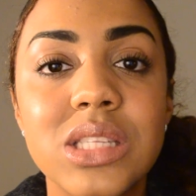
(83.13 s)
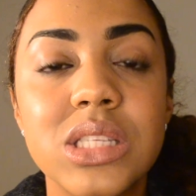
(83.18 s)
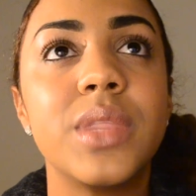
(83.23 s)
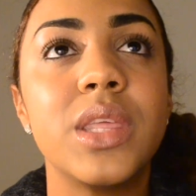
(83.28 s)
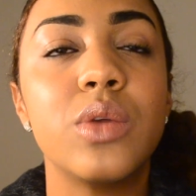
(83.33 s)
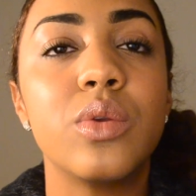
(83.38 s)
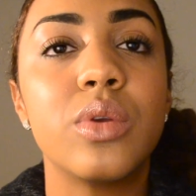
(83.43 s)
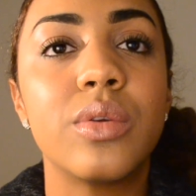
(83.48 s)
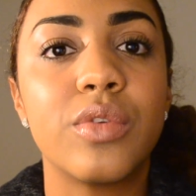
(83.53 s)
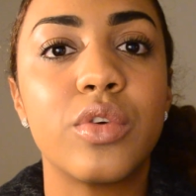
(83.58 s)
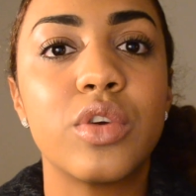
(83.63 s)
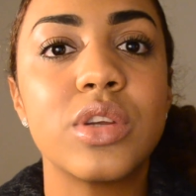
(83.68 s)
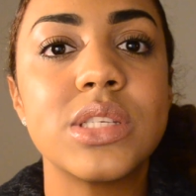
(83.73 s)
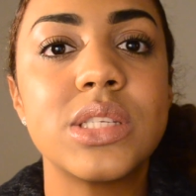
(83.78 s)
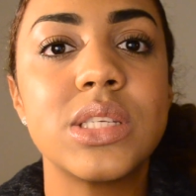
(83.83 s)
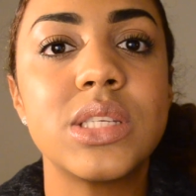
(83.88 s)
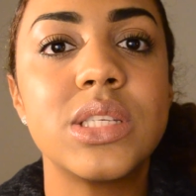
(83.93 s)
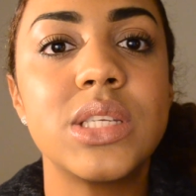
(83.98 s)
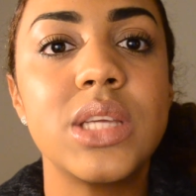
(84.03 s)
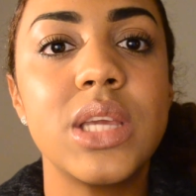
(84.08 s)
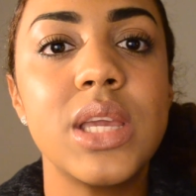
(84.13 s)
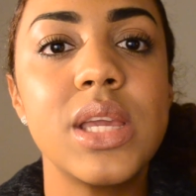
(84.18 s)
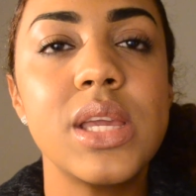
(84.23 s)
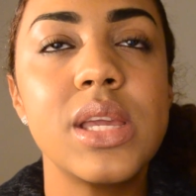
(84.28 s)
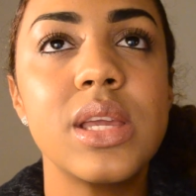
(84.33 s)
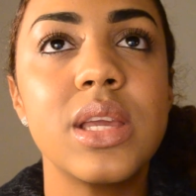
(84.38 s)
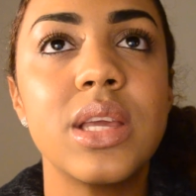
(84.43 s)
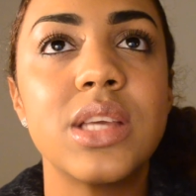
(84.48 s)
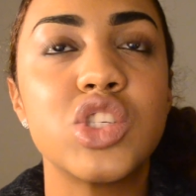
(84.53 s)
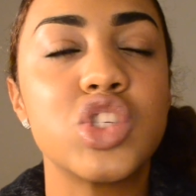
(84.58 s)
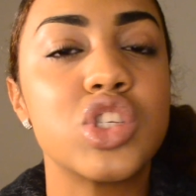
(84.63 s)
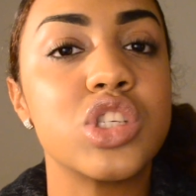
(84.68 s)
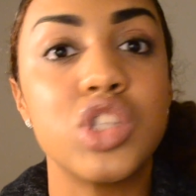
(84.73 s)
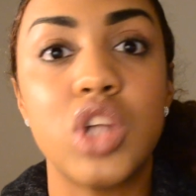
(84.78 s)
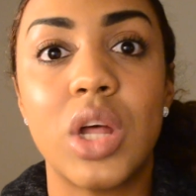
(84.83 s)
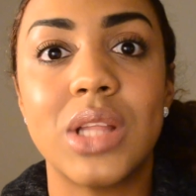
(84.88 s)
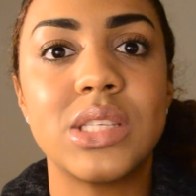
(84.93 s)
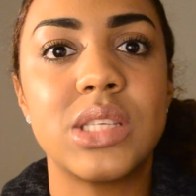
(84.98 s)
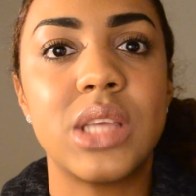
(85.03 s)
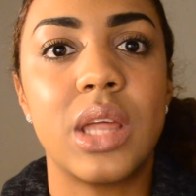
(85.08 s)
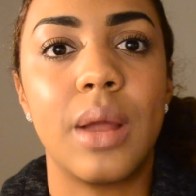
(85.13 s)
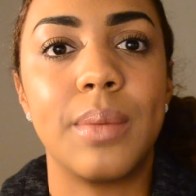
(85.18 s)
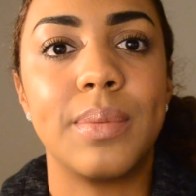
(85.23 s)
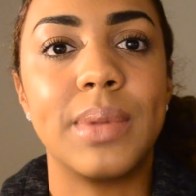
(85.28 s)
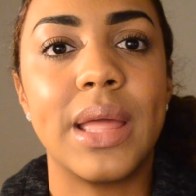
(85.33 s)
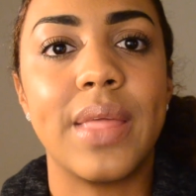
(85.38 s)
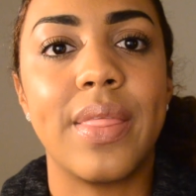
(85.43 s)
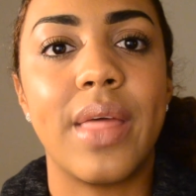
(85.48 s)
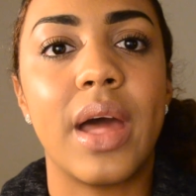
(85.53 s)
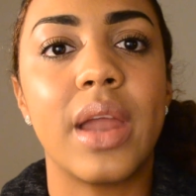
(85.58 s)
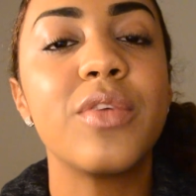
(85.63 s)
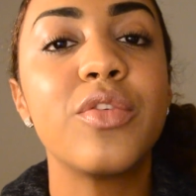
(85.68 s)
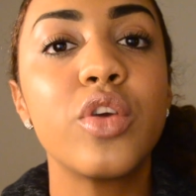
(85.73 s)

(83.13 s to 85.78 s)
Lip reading: The university is just not set up like that.